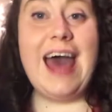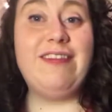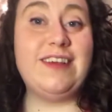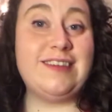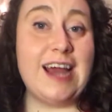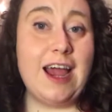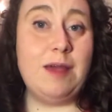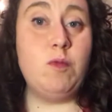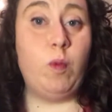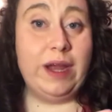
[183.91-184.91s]
At this
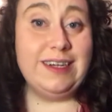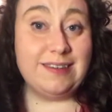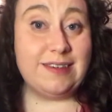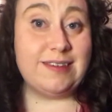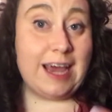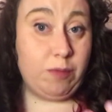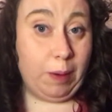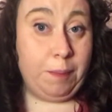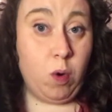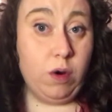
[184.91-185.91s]
time, witnesses had
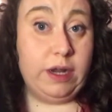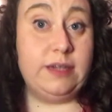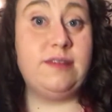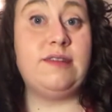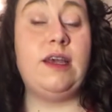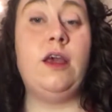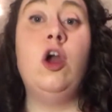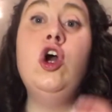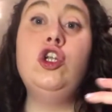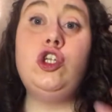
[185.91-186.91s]
reported seeing
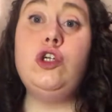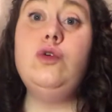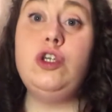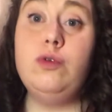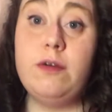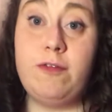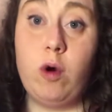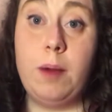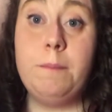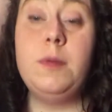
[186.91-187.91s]
2
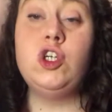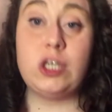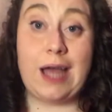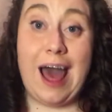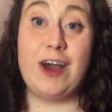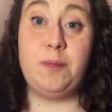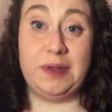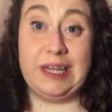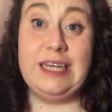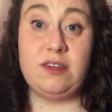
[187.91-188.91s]
uniformed Chicago
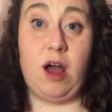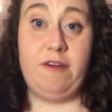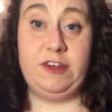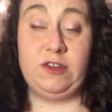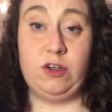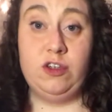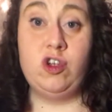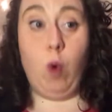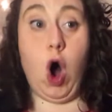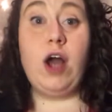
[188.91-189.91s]
police
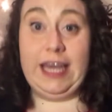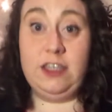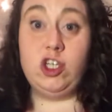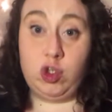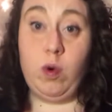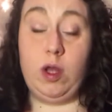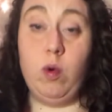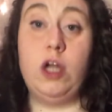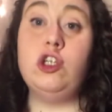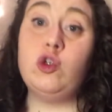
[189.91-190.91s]
officers walk into
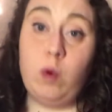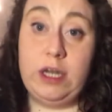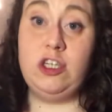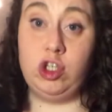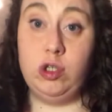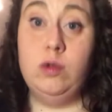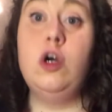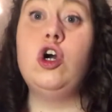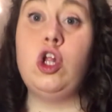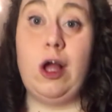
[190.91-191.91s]
2122
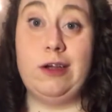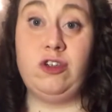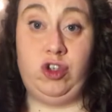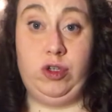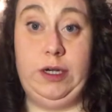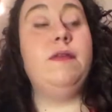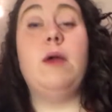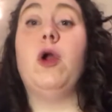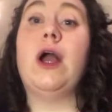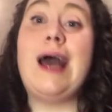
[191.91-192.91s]
Clark Street. They
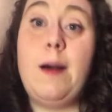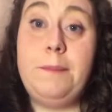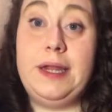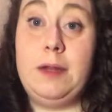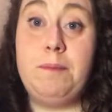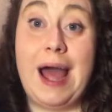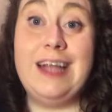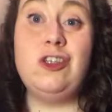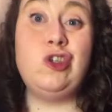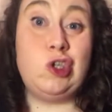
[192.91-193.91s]
were accompanied by
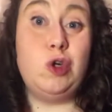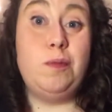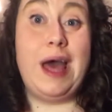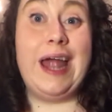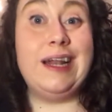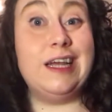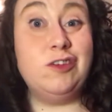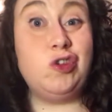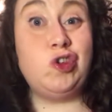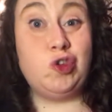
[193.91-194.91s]
2 men in
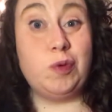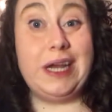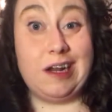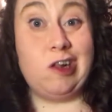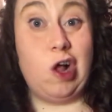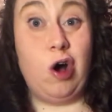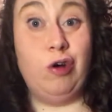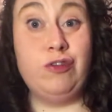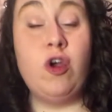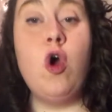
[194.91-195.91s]
street
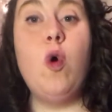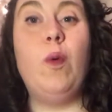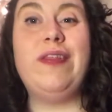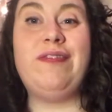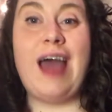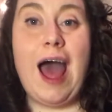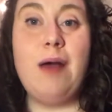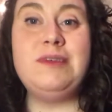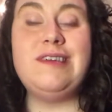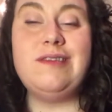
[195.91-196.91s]
clothes with
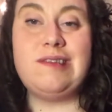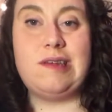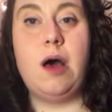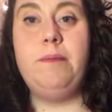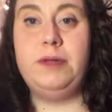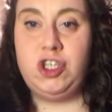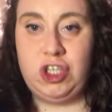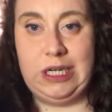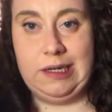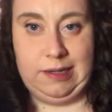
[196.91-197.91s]
Thompson
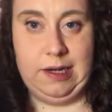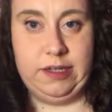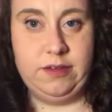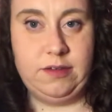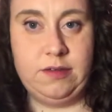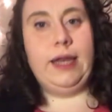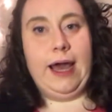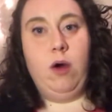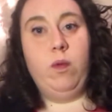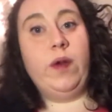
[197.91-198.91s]
submachine guns.
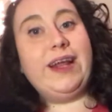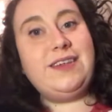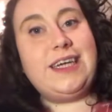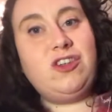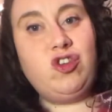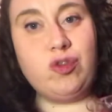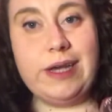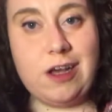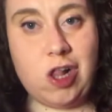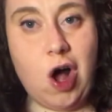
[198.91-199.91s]
Now, when I say
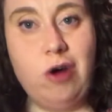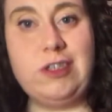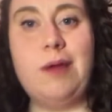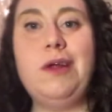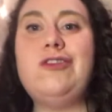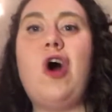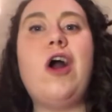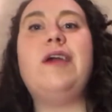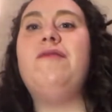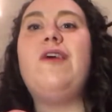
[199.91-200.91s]
street clothes, I'm not
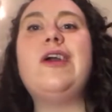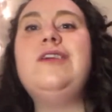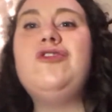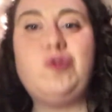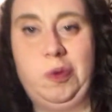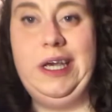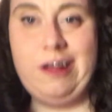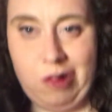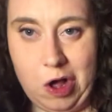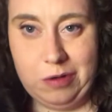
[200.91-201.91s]
talking fucking street
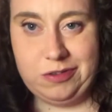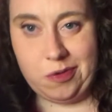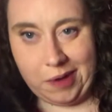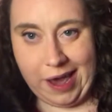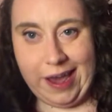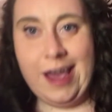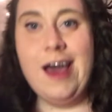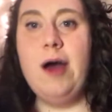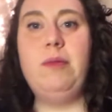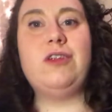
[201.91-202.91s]
clothes, okay?
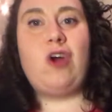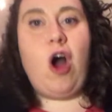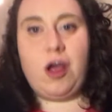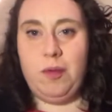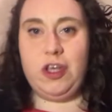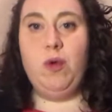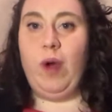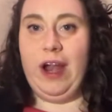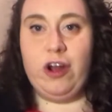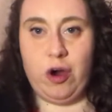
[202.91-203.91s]
I'm not talking what you
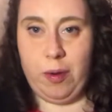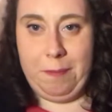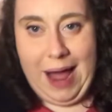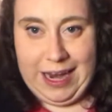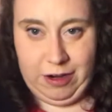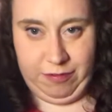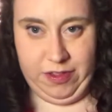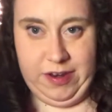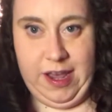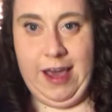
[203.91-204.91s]
wear to go to Meijer for
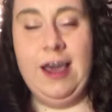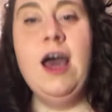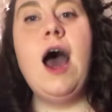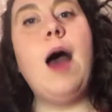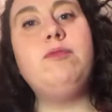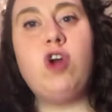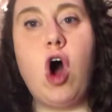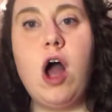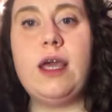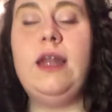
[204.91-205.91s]
the day. I'm
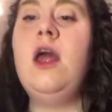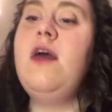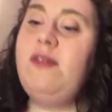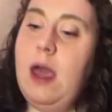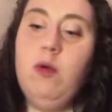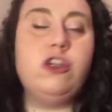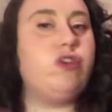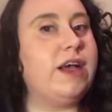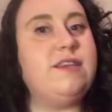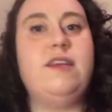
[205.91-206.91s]
talking, they were
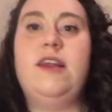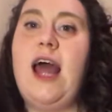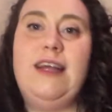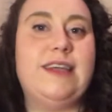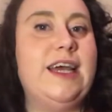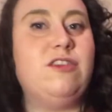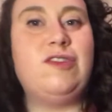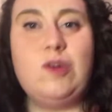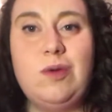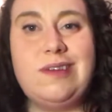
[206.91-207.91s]
dressed to the nines. They had
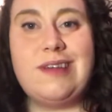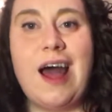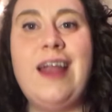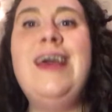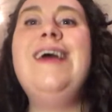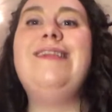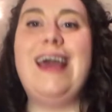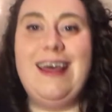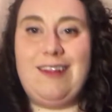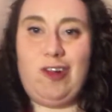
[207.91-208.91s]
suits on,
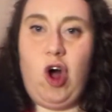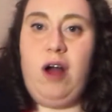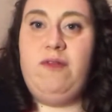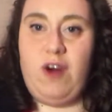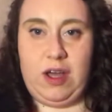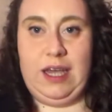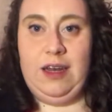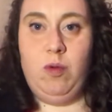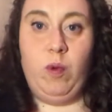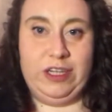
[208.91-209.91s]
they had the long
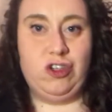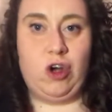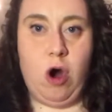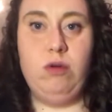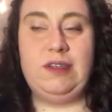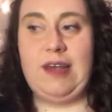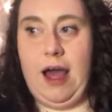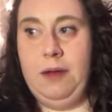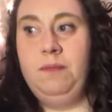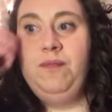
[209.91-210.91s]
fucking winter coats
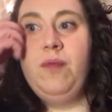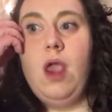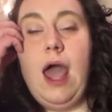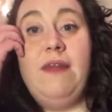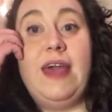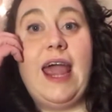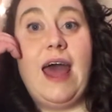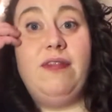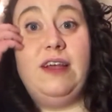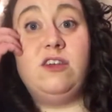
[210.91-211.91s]
on, and they
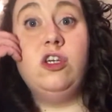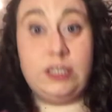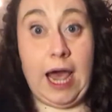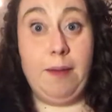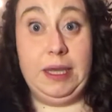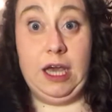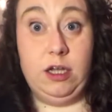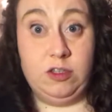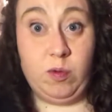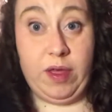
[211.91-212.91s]
had these Tommy
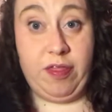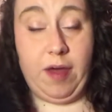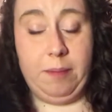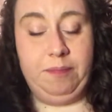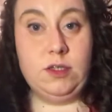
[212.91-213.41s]
guns with them.